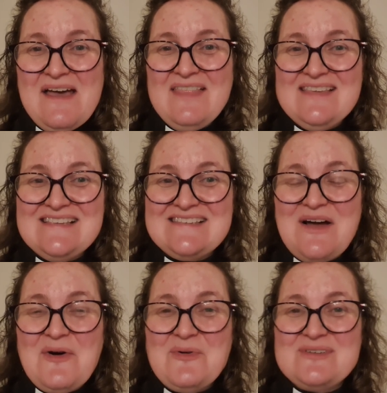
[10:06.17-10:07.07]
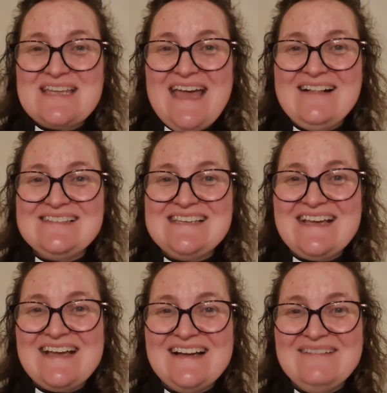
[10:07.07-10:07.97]
This is an old
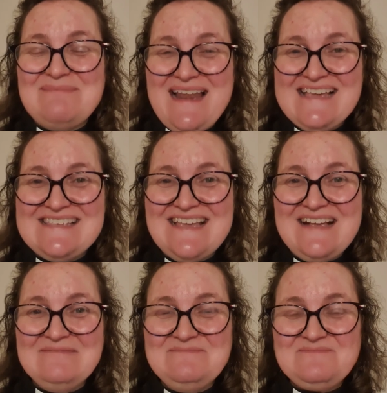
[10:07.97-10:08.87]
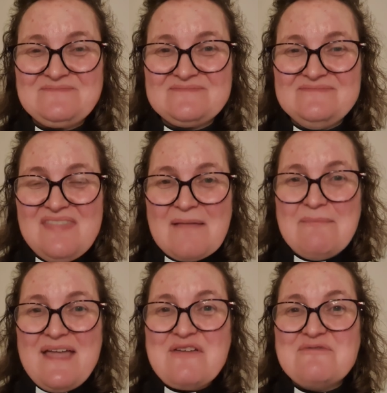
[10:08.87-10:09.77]
Celtic blessing.
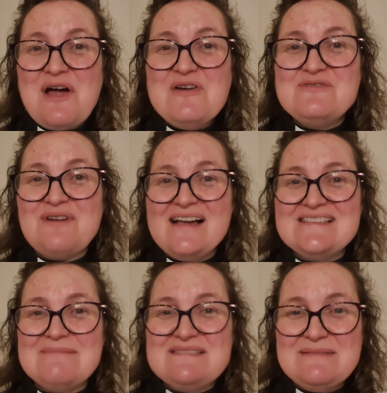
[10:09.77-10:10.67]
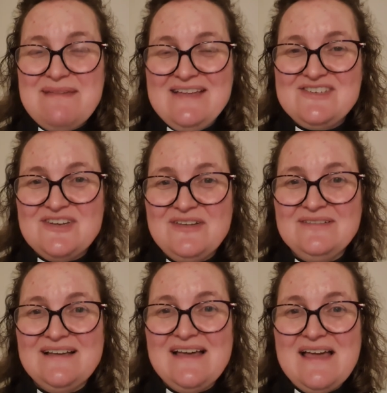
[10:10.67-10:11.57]
May the road rise up to meet you.
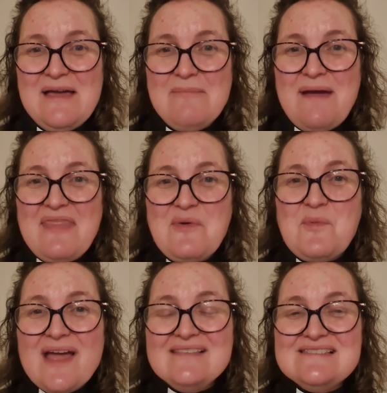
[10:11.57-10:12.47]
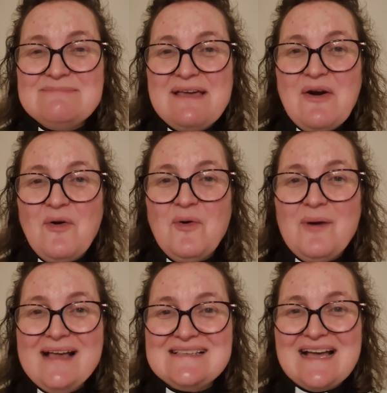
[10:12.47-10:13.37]
May the wind be
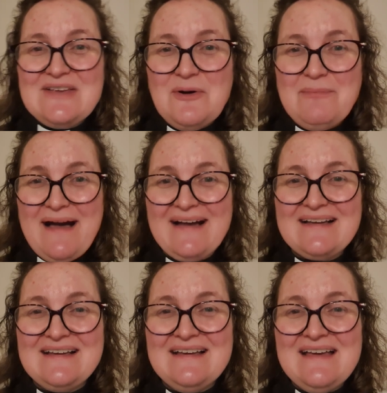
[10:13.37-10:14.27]
always at your back.